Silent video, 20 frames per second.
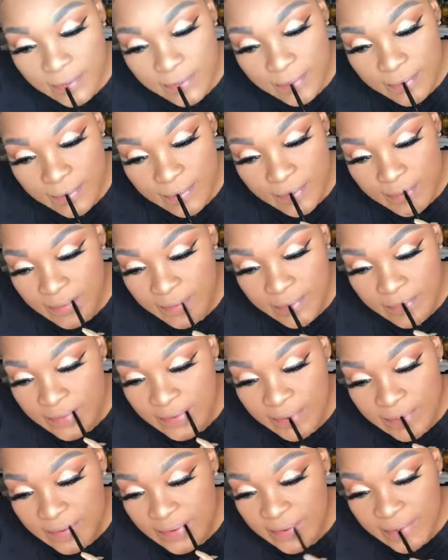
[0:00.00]
want to say
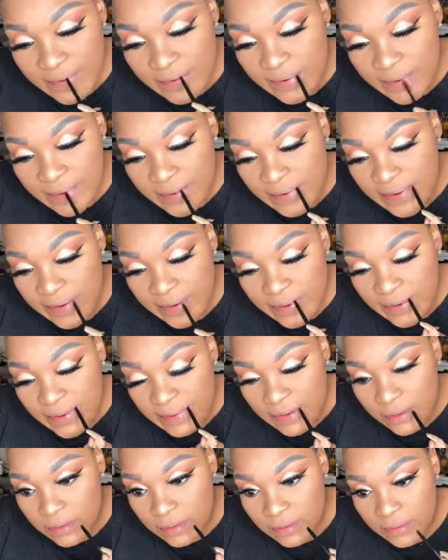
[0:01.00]
NYX, but I'm not sure.
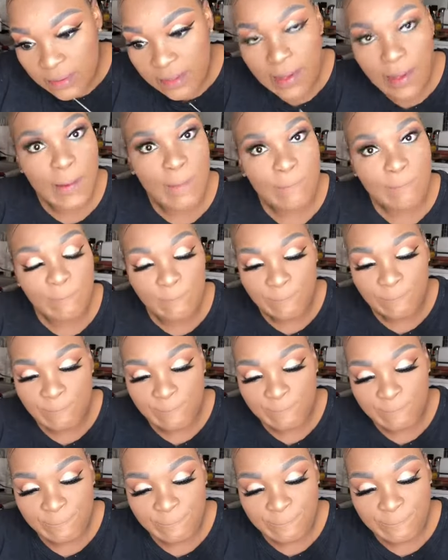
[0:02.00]
I can't remember the name of
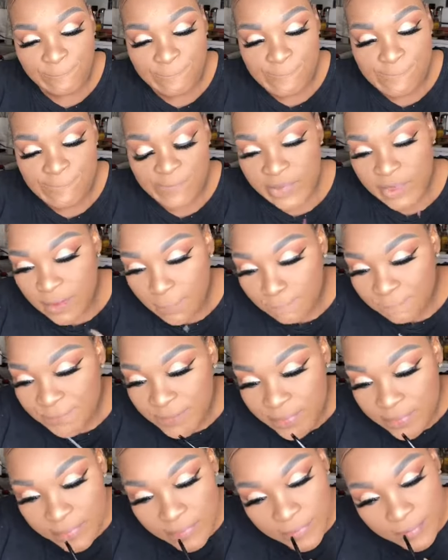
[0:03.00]
that one. But I just